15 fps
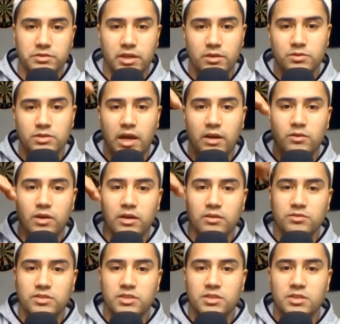I
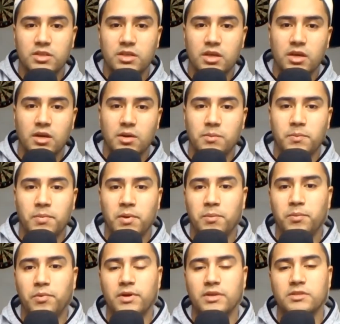don't see
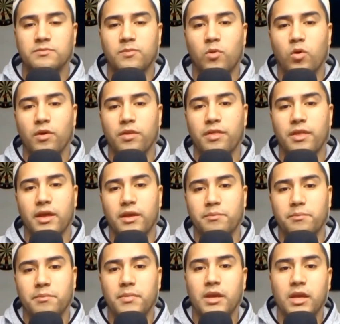people as more
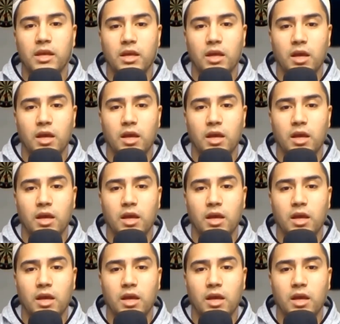than me.